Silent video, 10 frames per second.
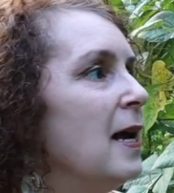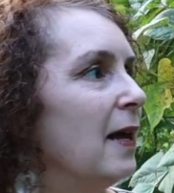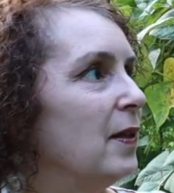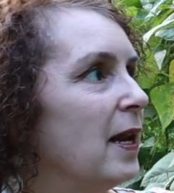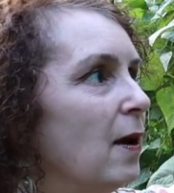
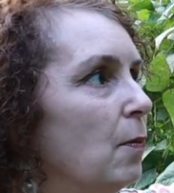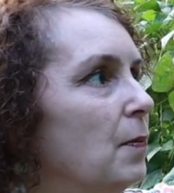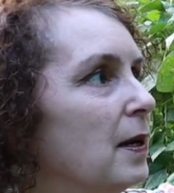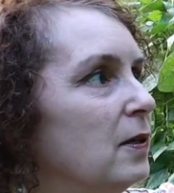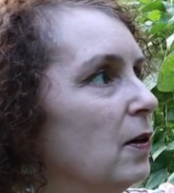and then how,
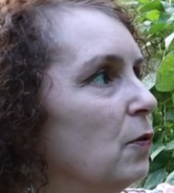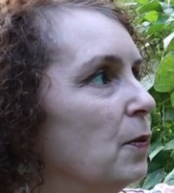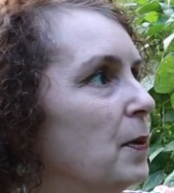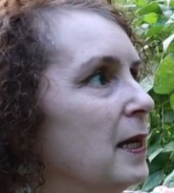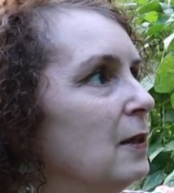you know, the
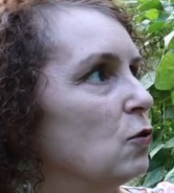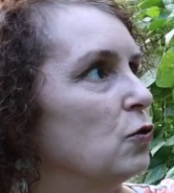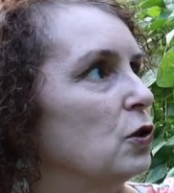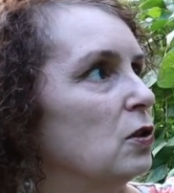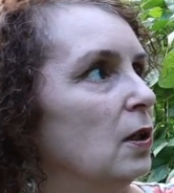beans are
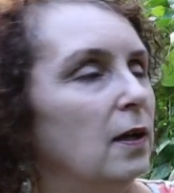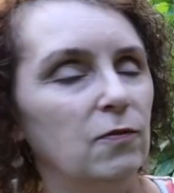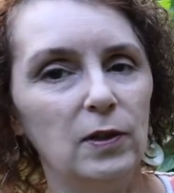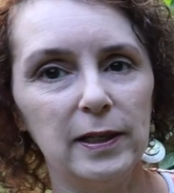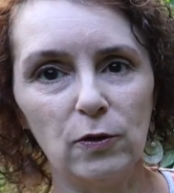just lovely.